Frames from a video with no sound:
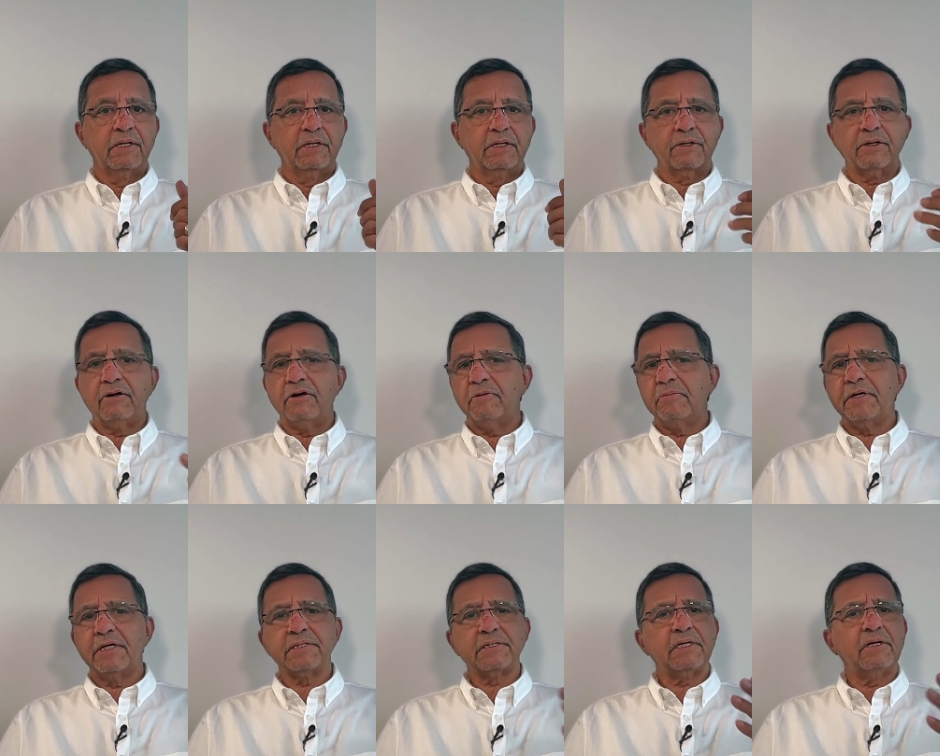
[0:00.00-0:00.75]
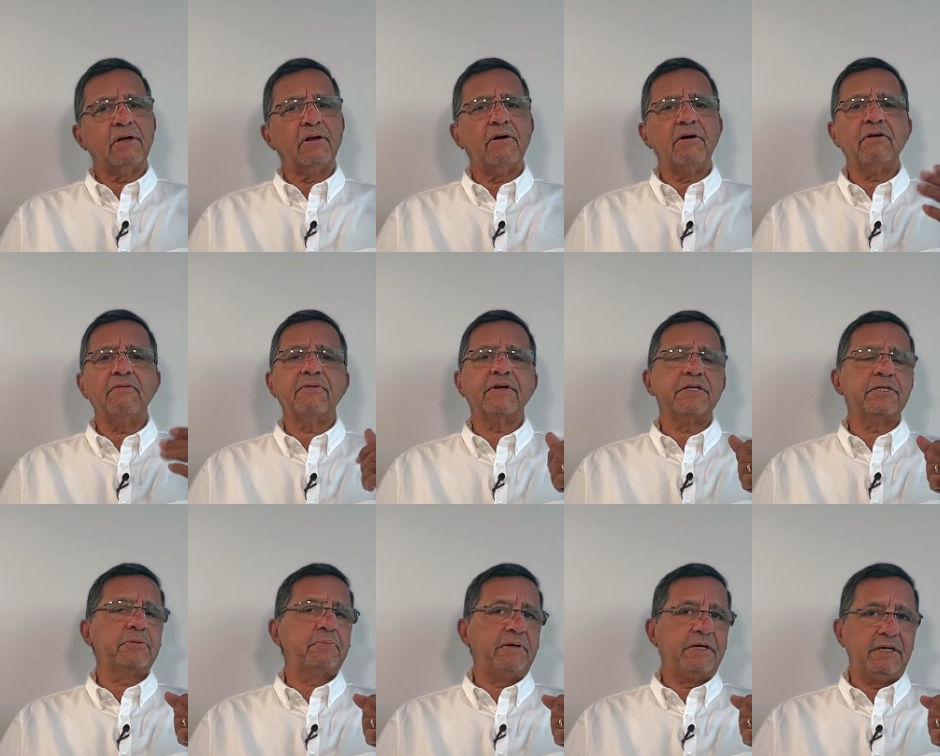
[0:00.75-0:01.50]
Tom has a lot of
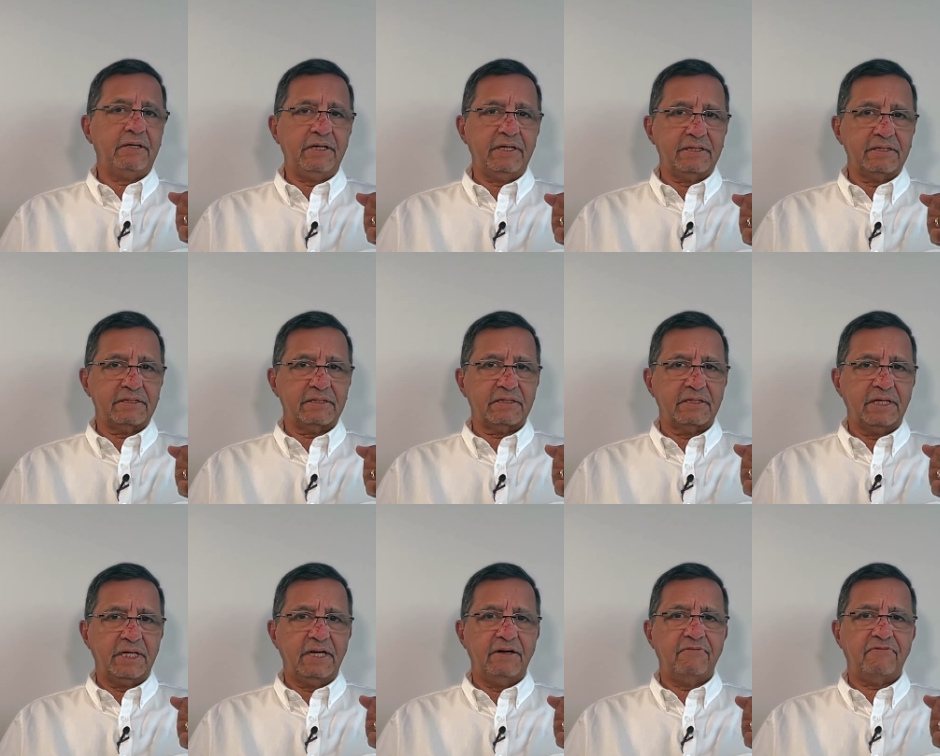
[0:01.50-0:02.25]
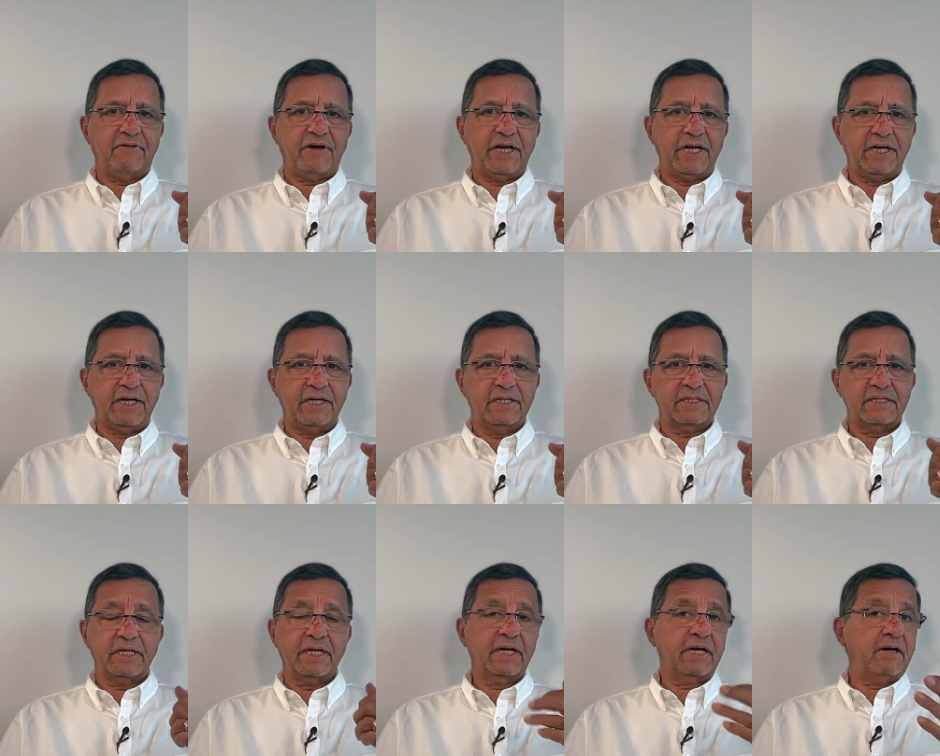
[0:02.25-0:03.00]
experience in
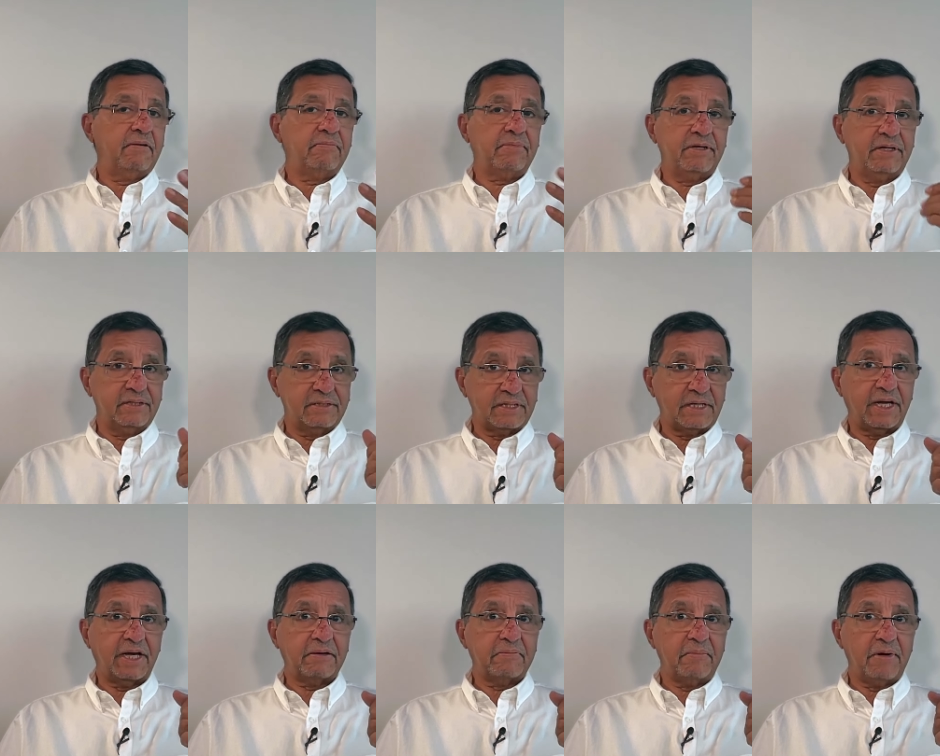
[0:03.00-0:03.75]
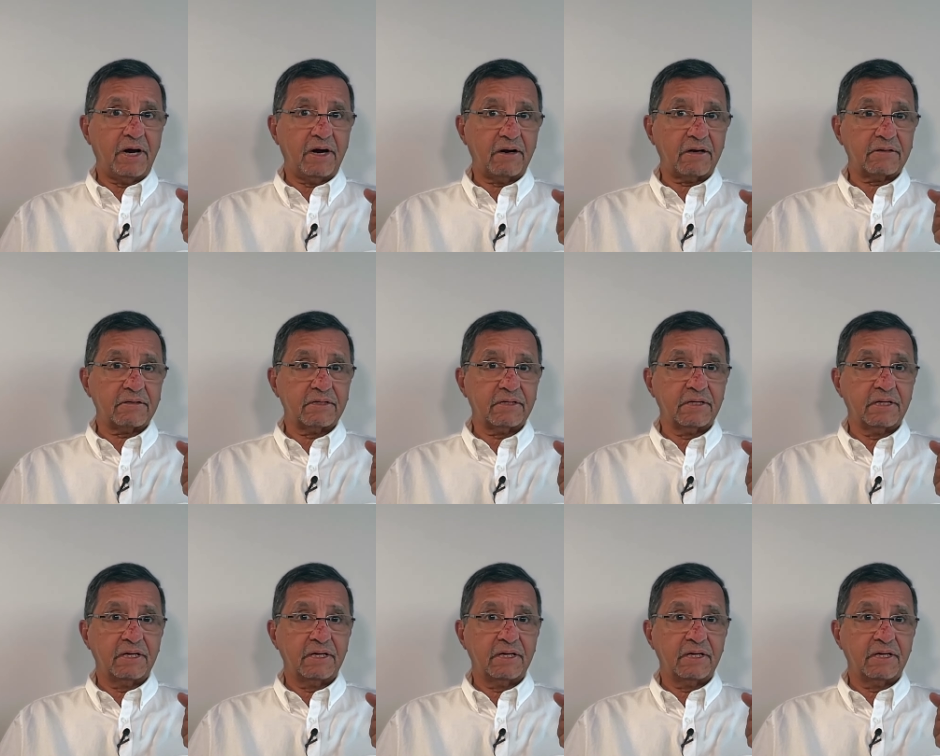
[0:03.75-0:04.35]
financing companies like Mark's.